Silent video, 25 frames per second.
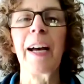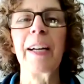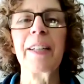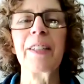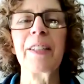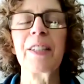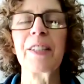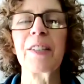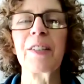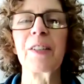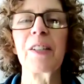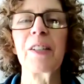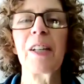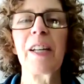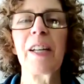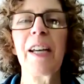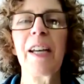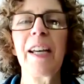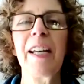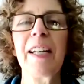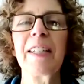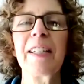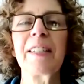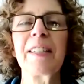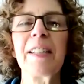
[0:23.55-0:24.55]
I just
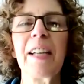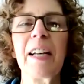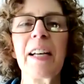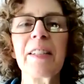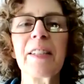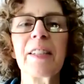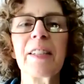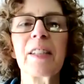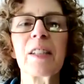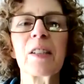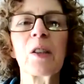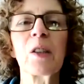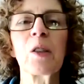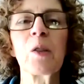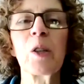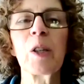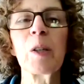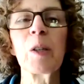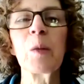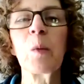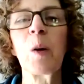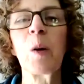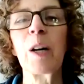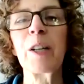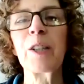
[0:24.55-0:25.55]
sense the
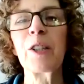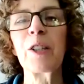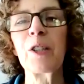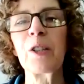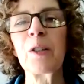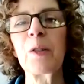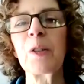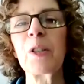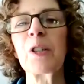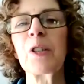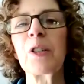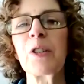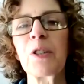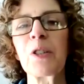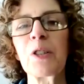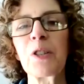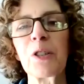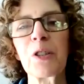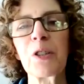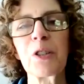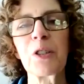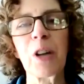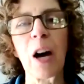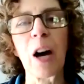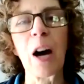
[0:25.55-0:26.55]
Lord wants you to
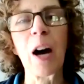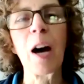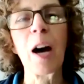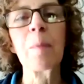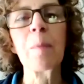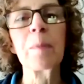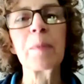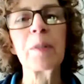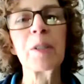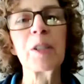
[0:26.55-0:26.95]
stop,